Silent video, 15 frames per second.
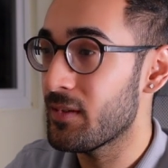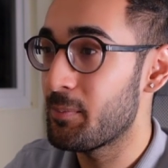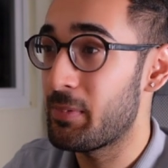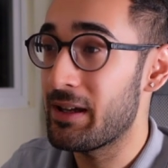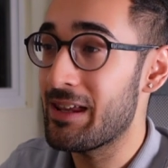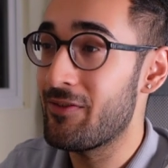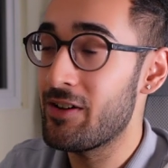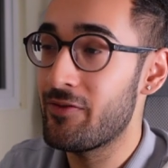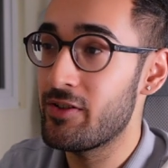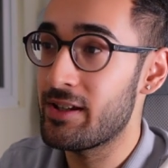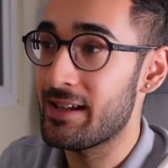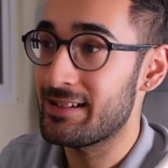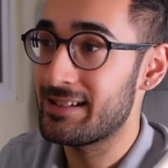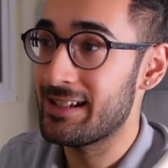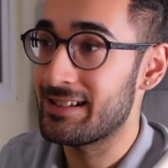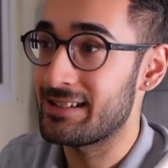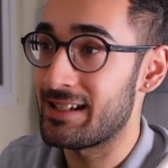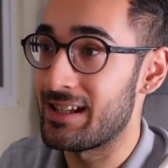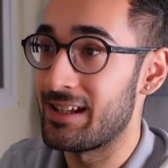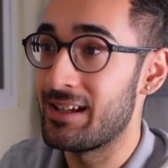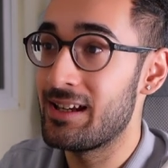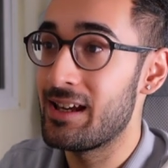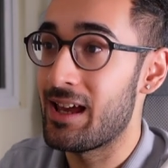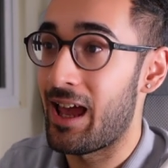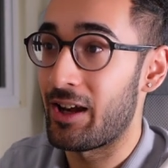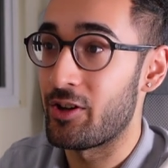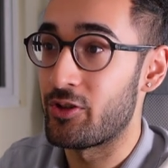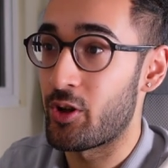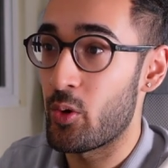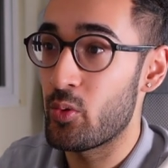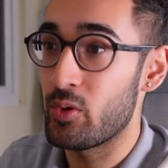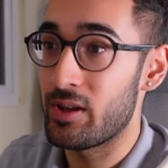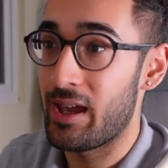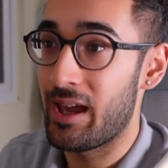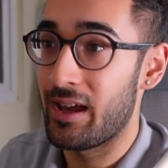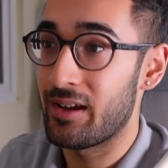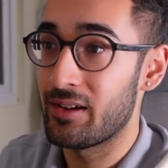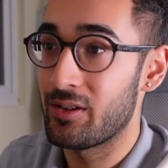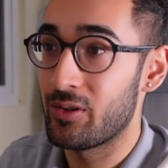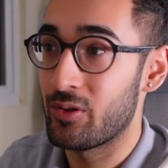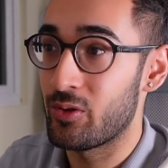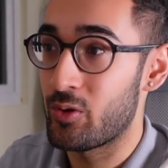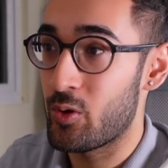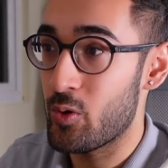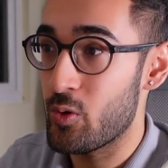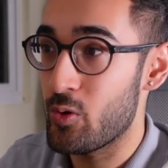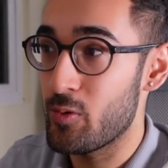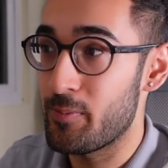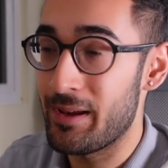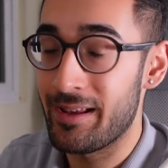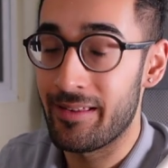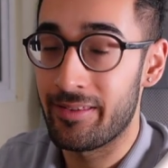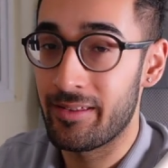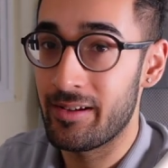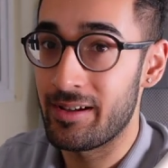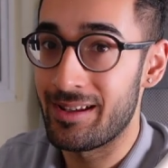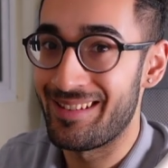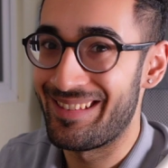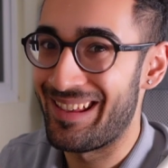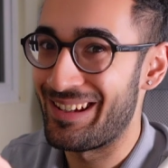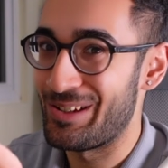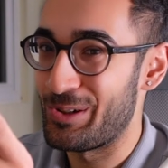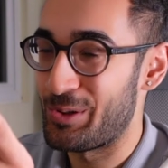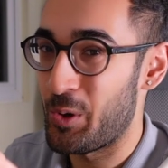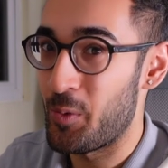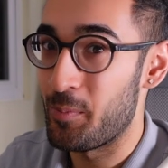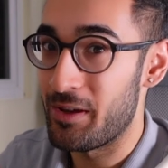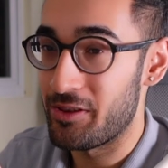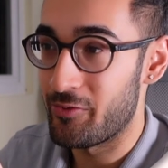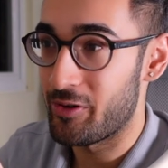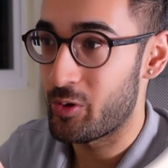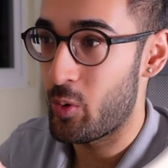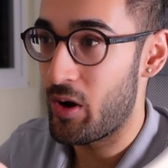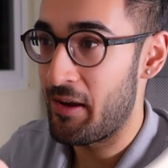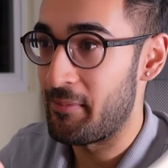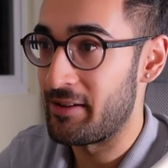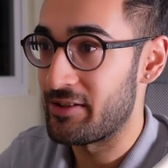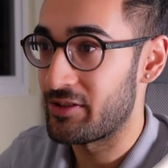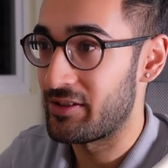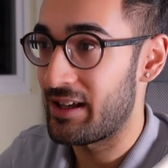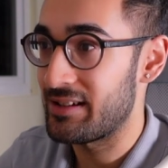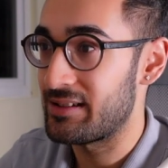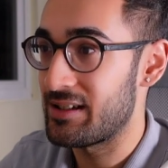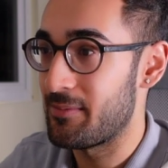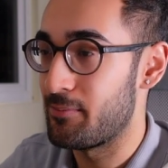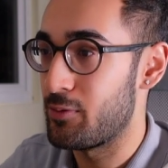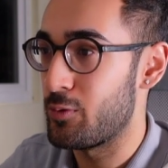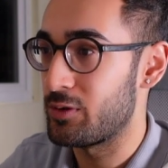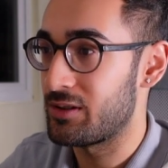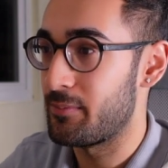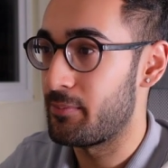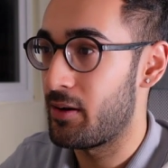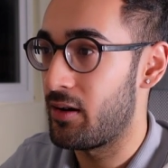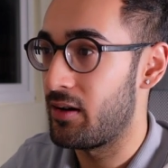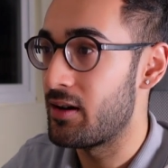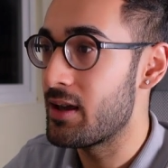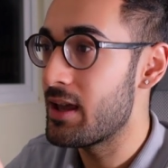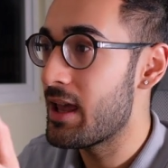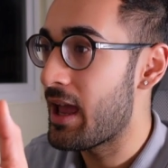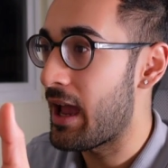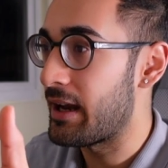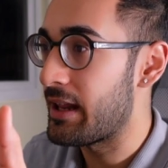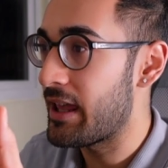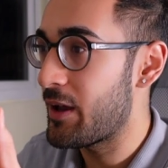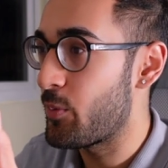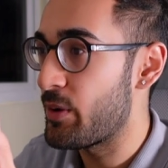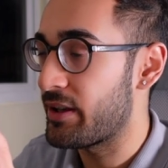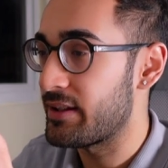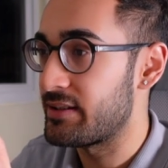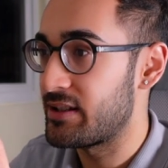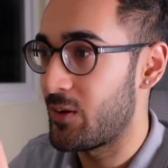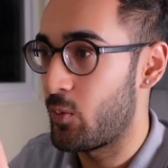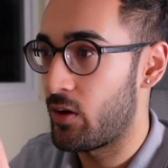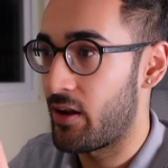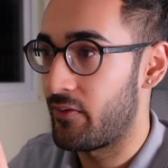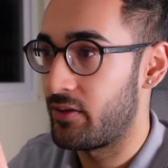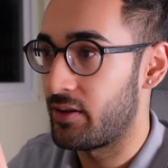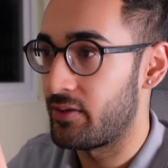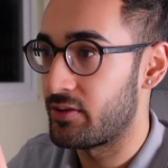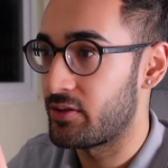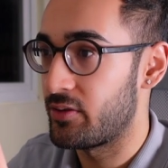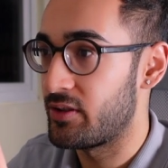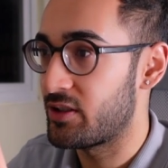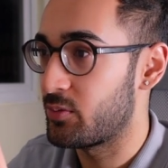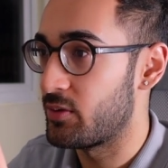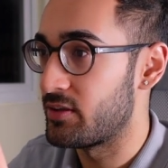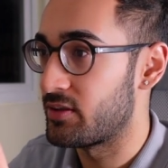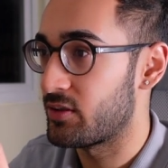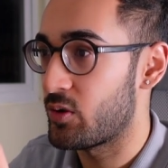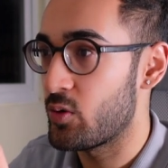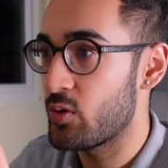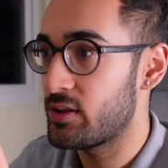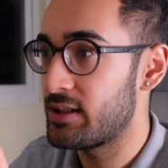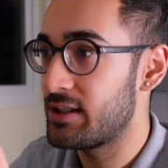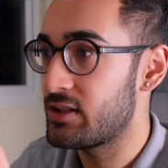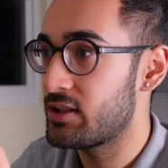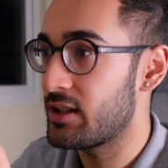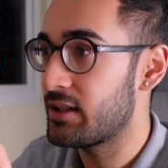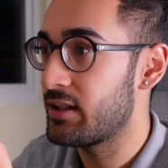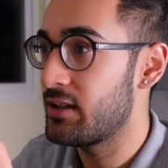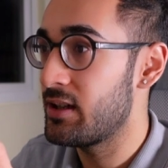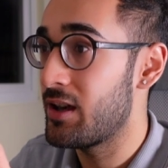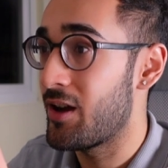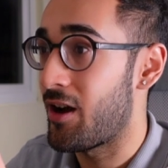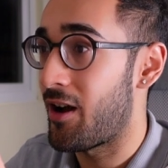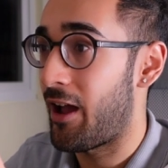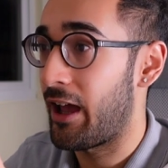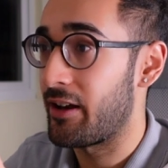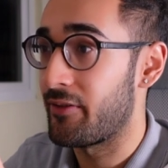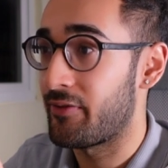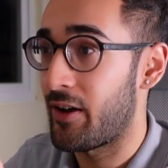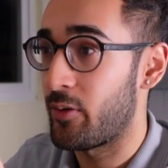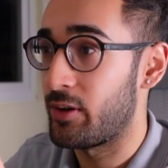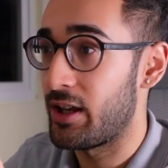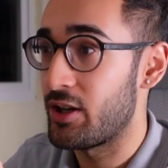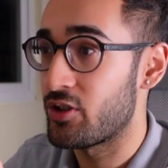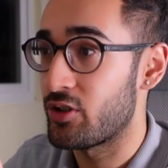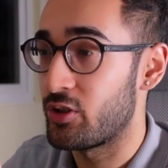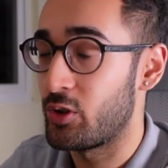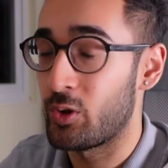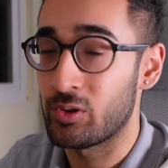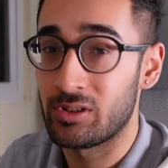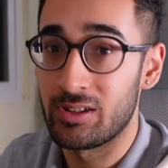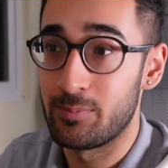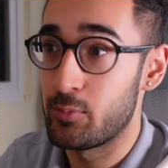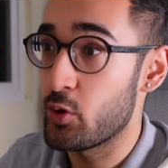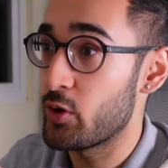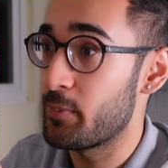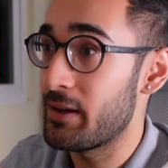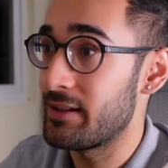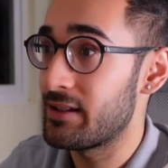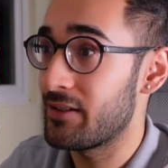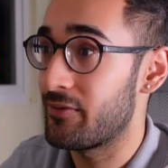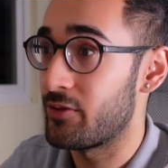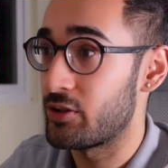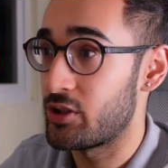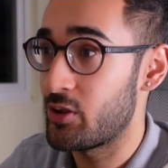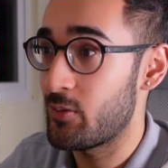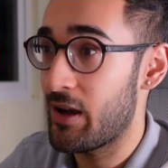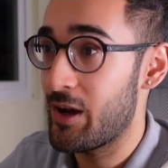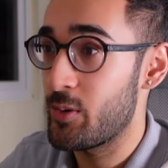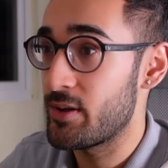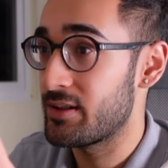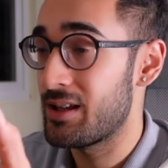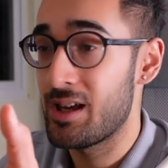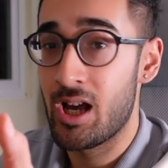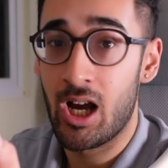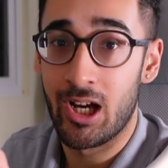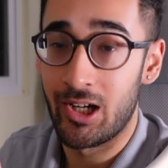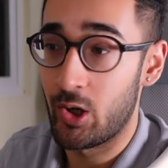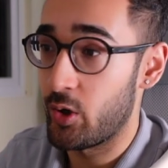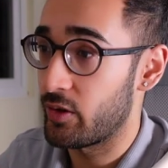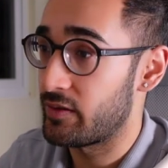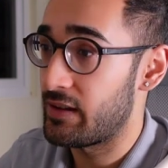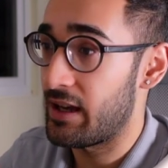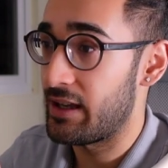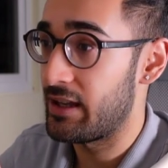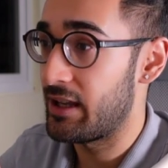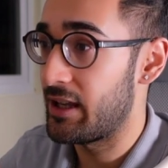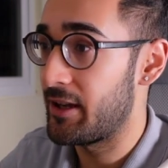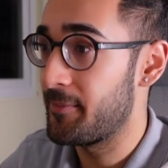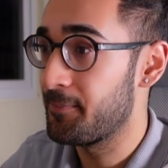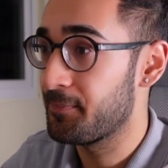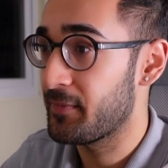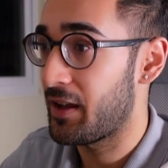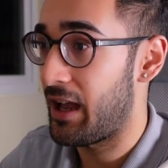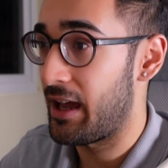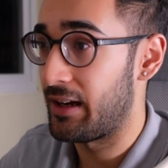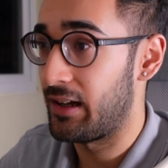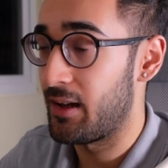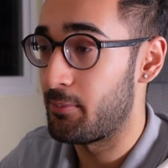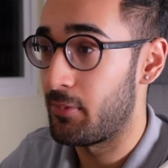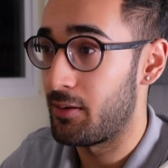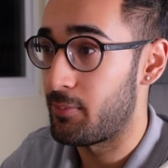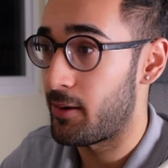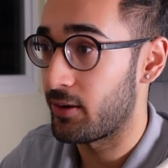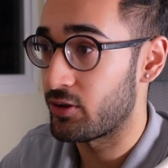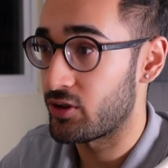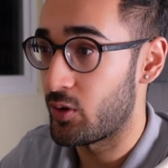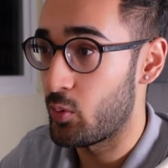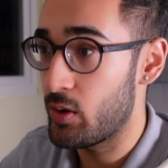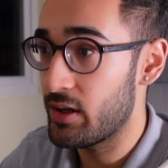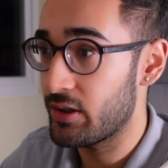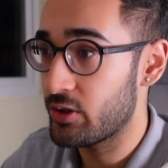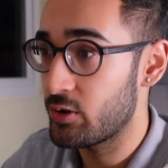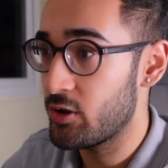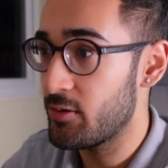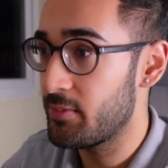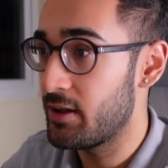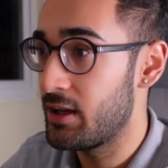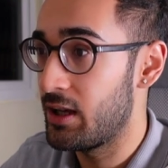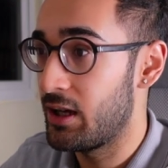But even if you get 60 and you don't get core being 30, then you don't meet the requirements. So that's the important part. And here we can see what I've done. So this was core teaching. I had a foundation doctor's board meeting for 2 hours. I logged that here. I had a lumbar puncture workshop.